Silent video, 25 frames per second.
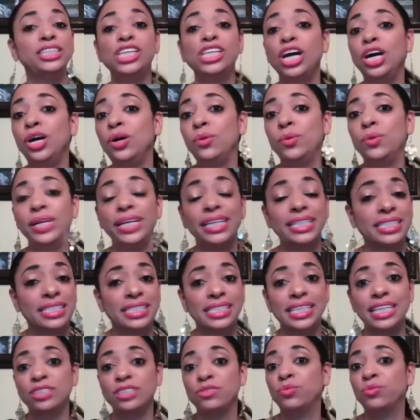No, it
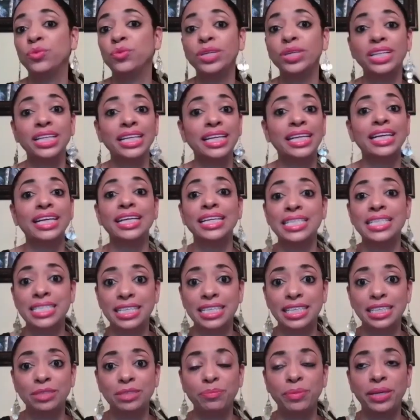really
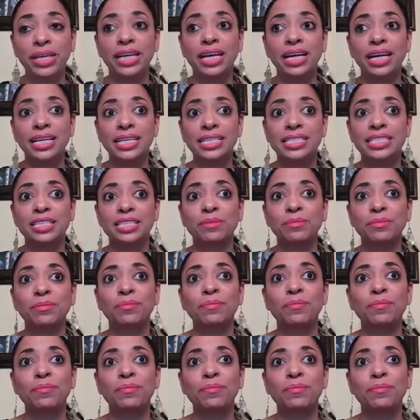isn't, because